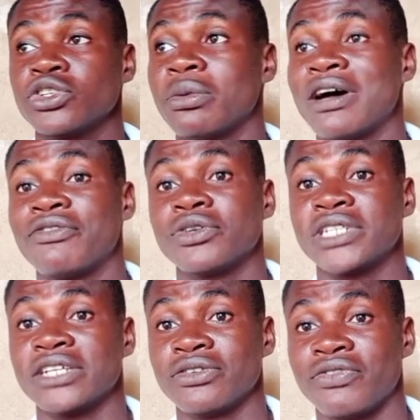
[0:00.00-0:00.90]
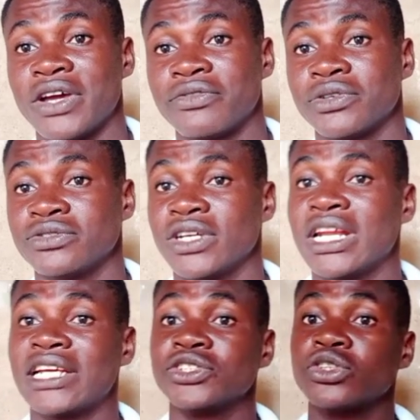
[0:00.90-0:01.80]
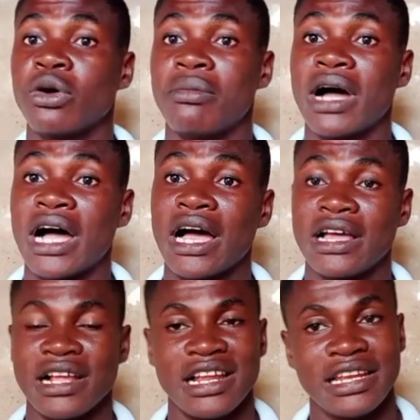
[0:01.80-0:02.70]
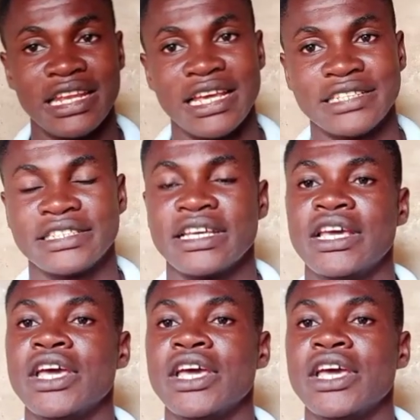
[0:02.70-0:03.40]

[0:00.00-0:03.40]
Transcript: some are 4,500 and some are less.